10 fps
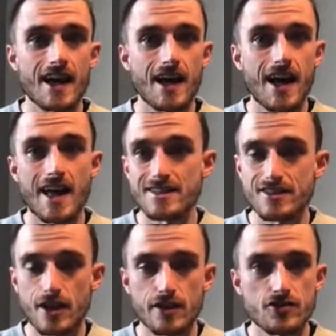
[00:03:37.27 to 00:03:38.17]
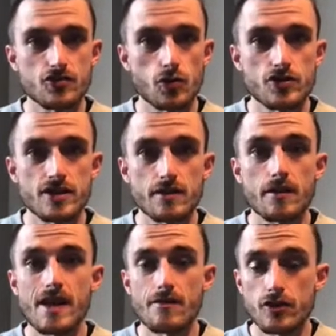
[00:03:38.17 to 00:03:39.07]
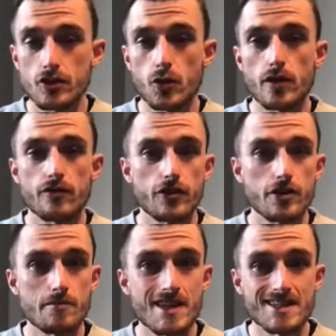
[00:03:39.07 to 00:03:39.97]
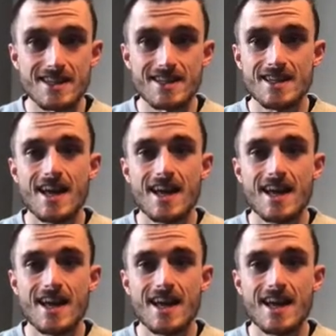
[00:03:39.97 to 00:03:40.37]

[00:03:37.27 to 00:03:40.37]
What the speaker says: and start sourcing inventory for your business,